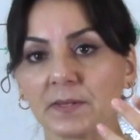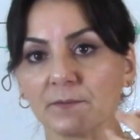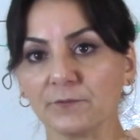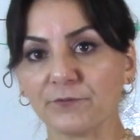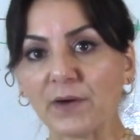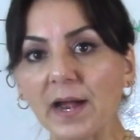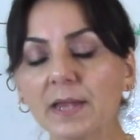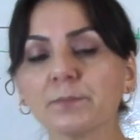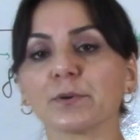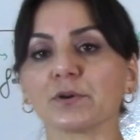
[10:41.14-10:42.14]

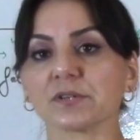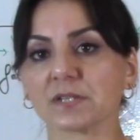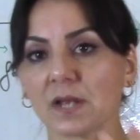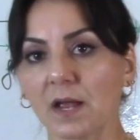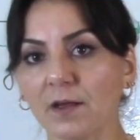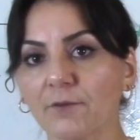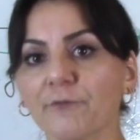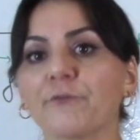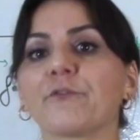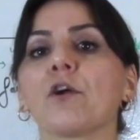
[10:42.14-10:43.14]
fibers
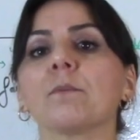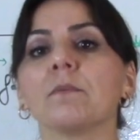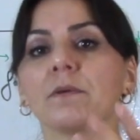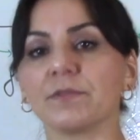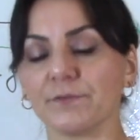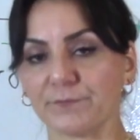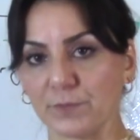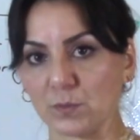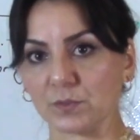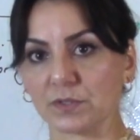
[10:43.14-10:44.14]
from the
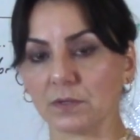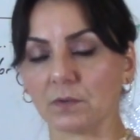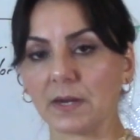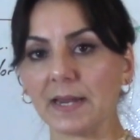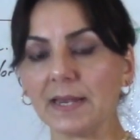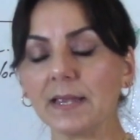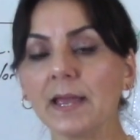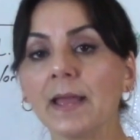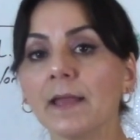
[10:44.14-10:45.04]
fruit, okay?